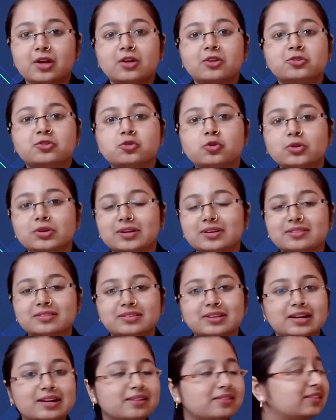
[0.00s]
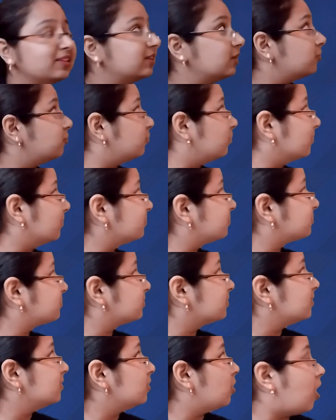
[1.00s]
Students, let us see the first
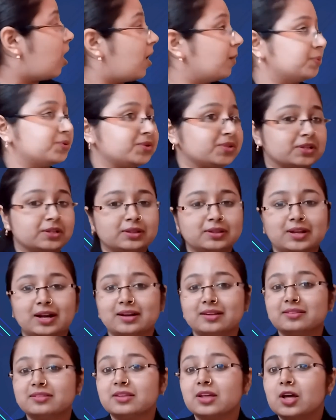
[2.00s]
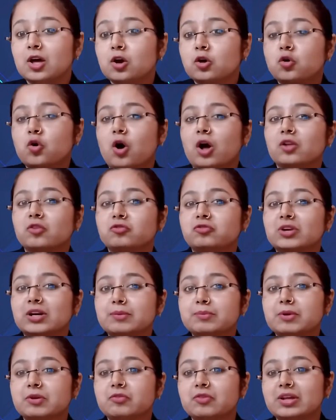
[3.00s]
option, that is
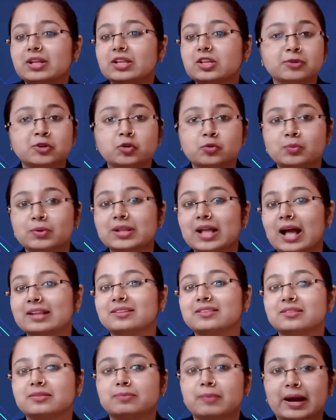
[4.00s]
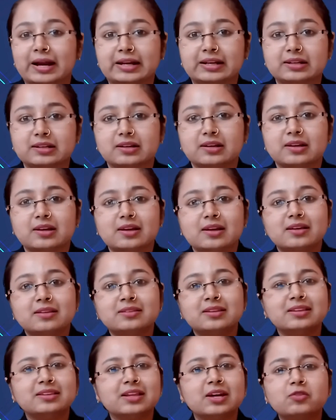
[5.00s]
conflict between human and his mind.
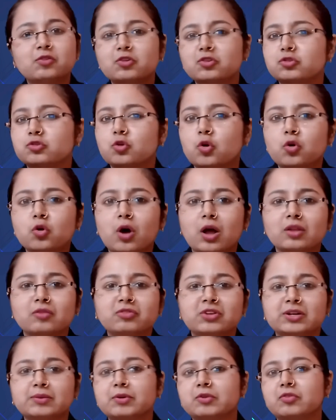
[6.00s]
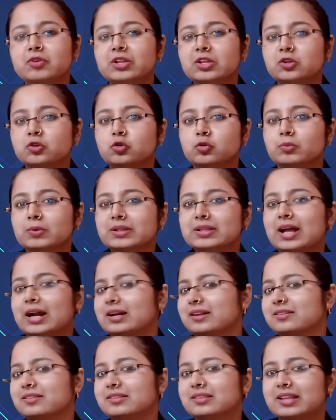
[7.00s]
See, there was no conflict between human,
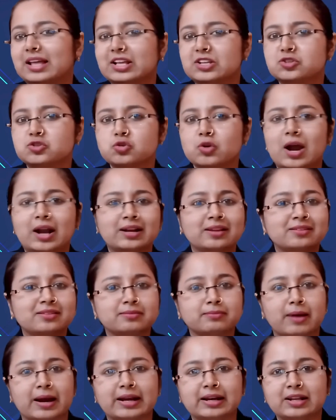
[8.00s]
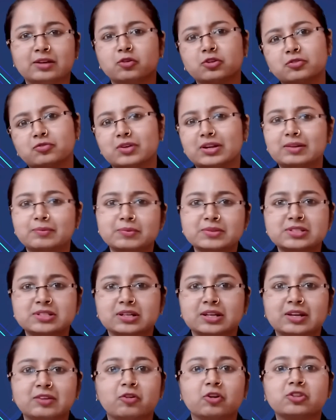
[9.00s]
that is Lencho, and his mind. He
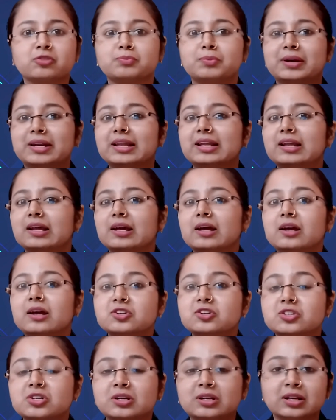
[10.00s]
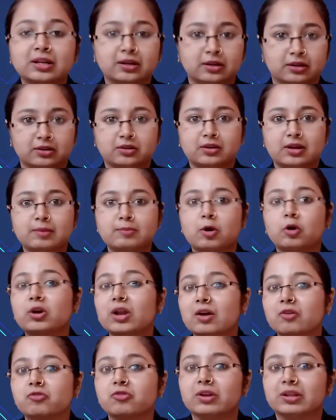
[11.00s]
was pretty clear about
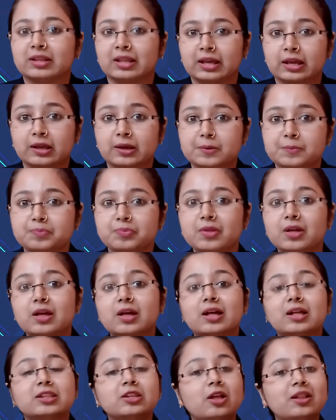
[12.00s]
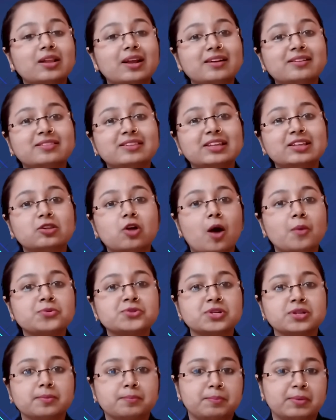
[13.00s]
everything. Now let's see the
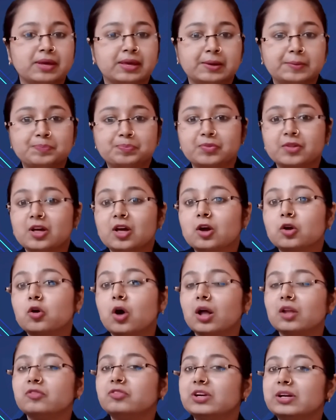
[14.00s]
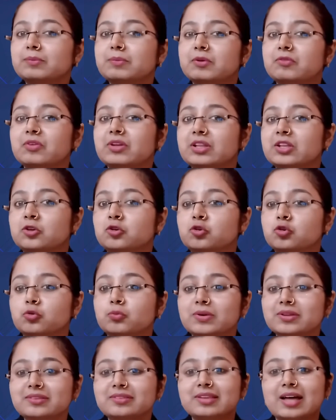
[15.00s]
option B, conflict between
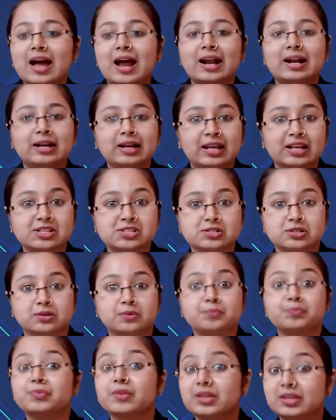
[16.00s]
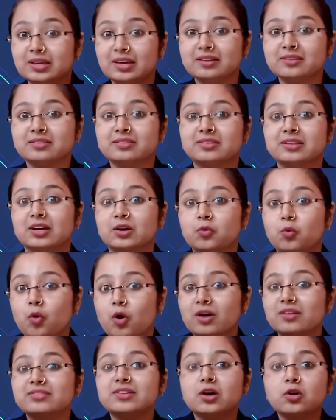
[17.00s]
humans and nature. Yes, there
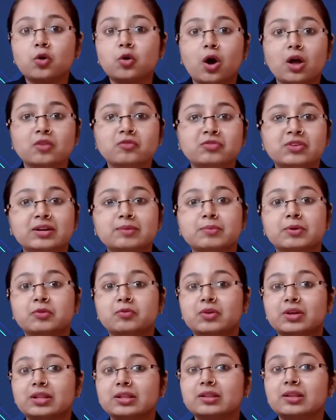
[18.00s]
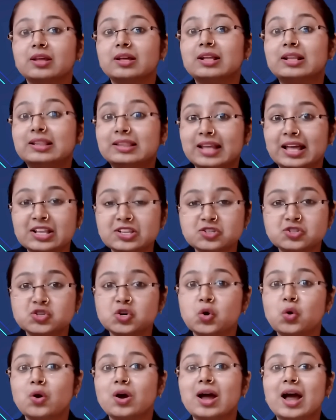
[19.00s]
was a conflict between
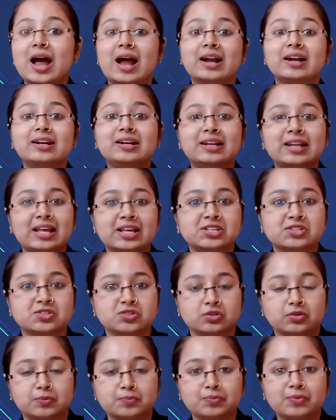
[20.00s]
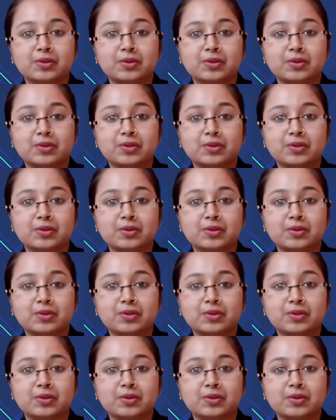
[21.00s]
Lencho and nature.